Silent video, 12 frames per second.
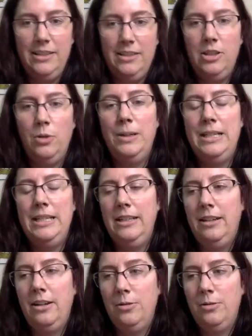So when he
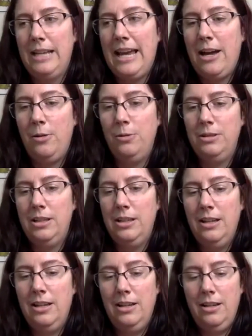goes out,
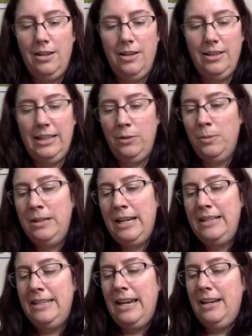like when
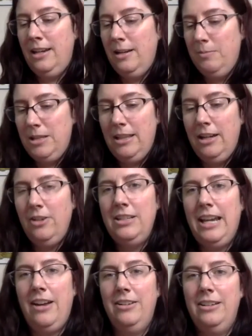they take him to their
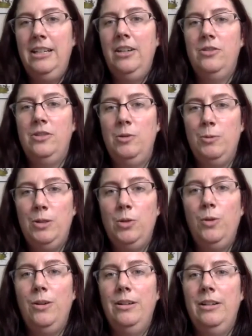town and he goes into a
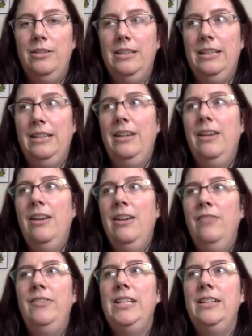store and there's like
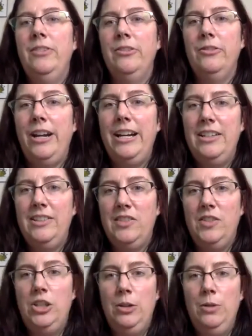50 different varieties
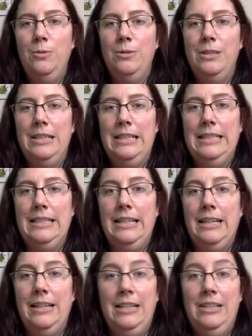of shoes. And he's
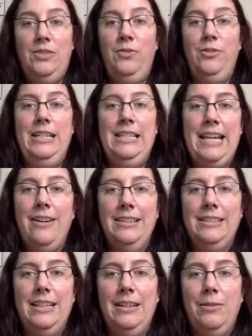like, he just freaks out.
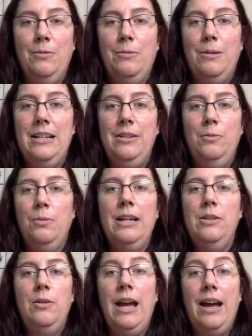He's like, why do
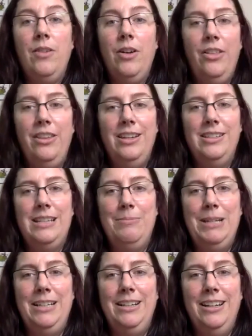you have all this? I
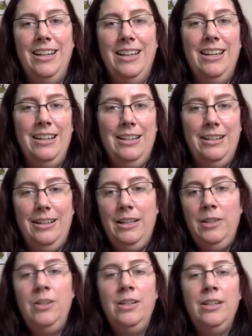mean, you're
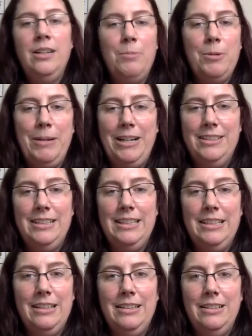like, you need a couple pairs.
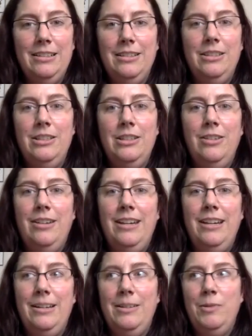Like, no,
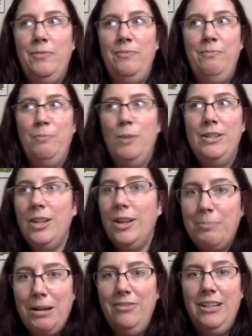the ones
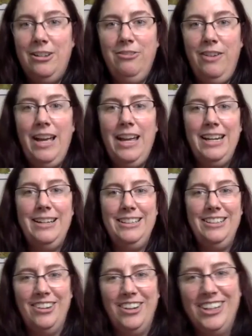on my feet are fine,
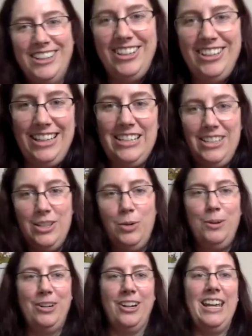you know, they still
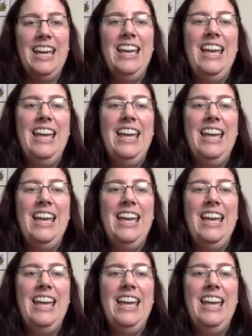work.